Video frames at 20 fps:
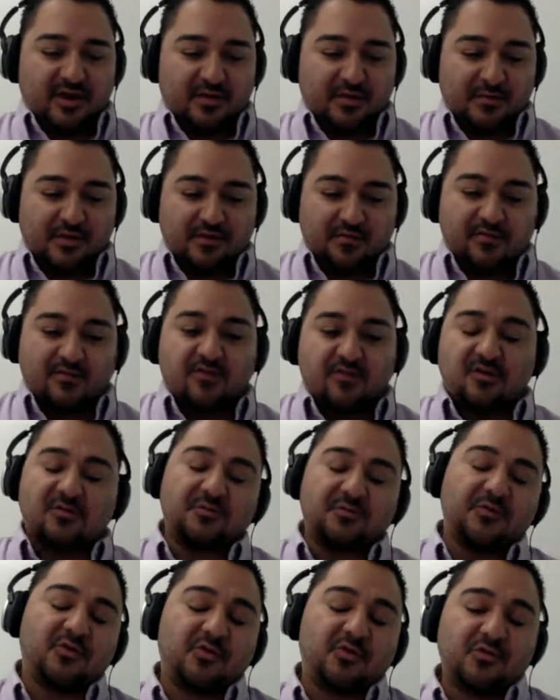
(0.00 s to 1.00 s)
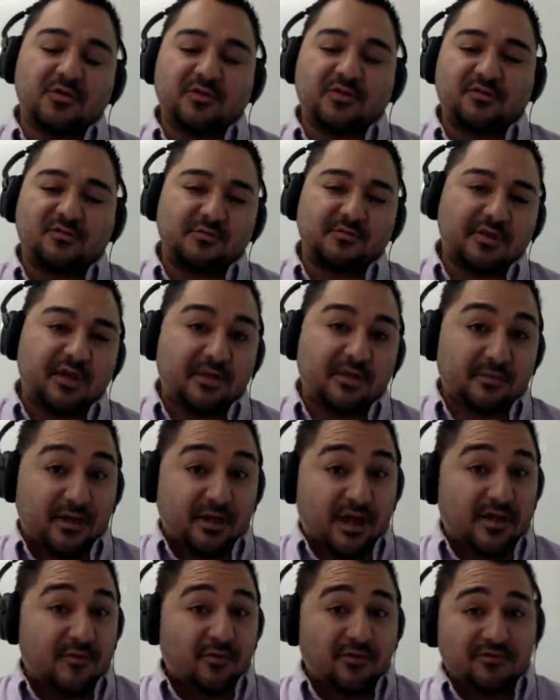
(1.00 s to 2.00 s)
as this customer grew with us, it became a
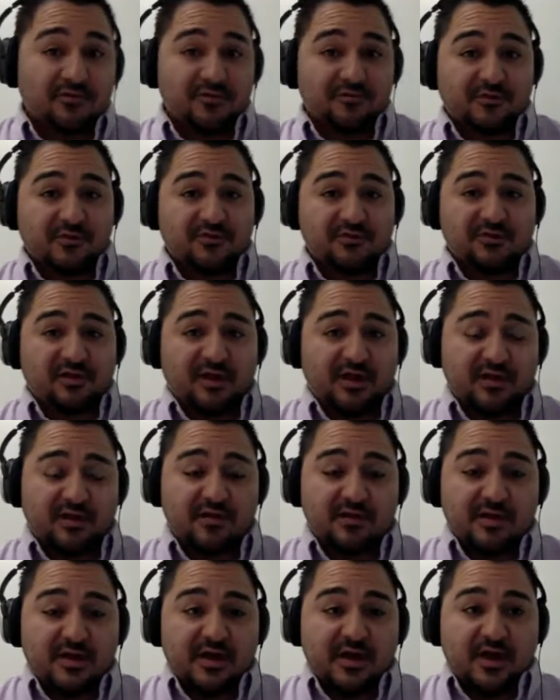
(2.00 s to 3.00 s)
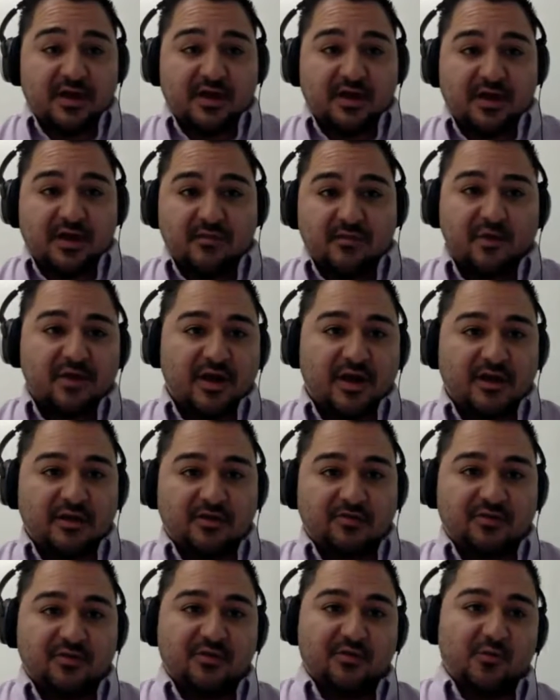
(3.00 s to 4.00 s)
lot more sophisticated and a lot more
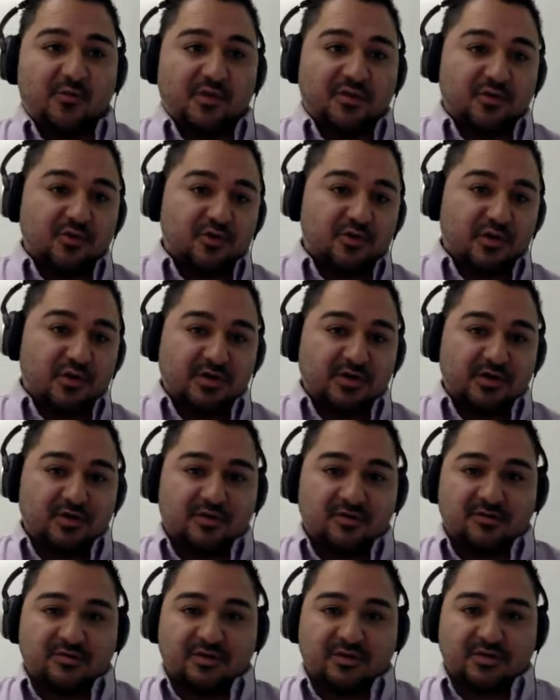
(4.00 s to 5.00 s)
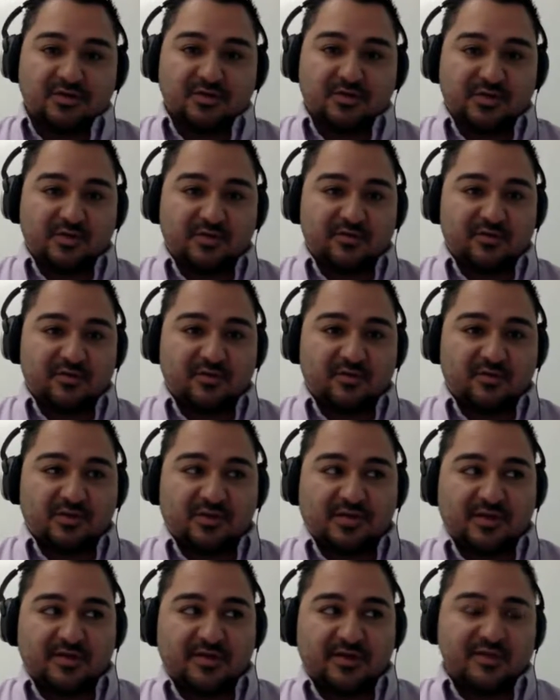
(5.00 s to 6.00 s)
cognizant of what their trend utilization was. And
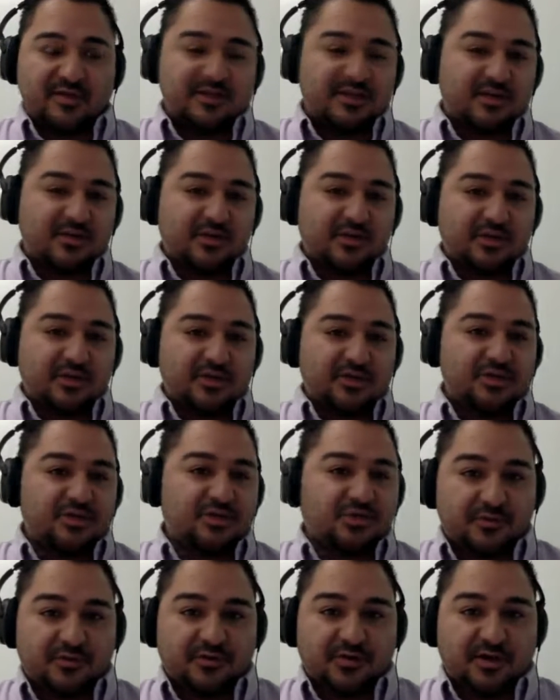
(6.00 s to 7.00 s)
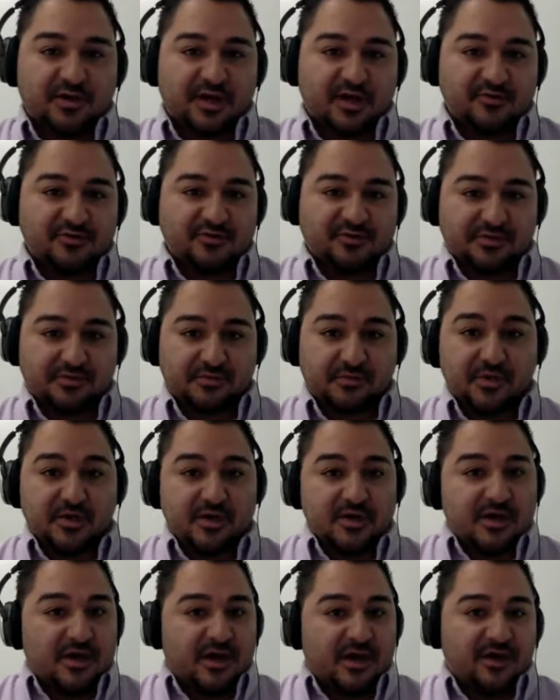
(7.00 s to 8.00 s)
without that tight relationship with the account team,
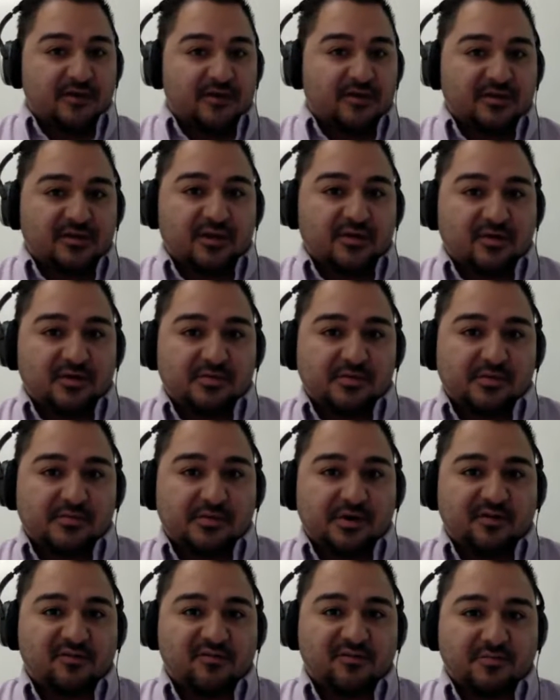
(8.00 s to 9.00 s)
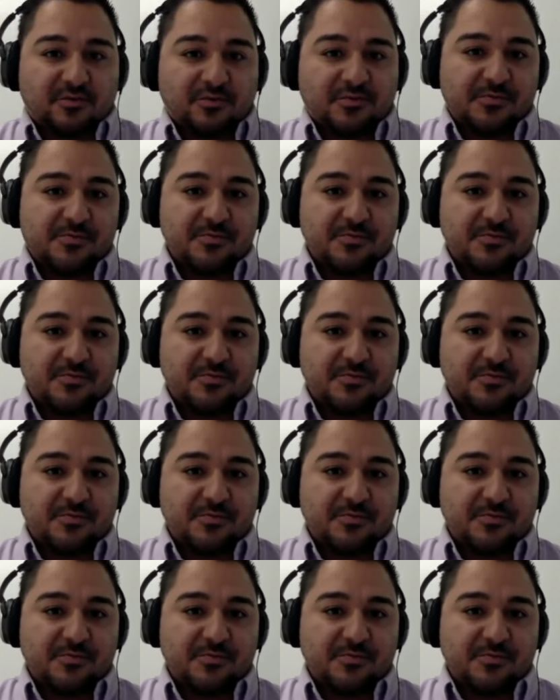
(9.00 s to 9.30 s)
I don't think that could have been possible.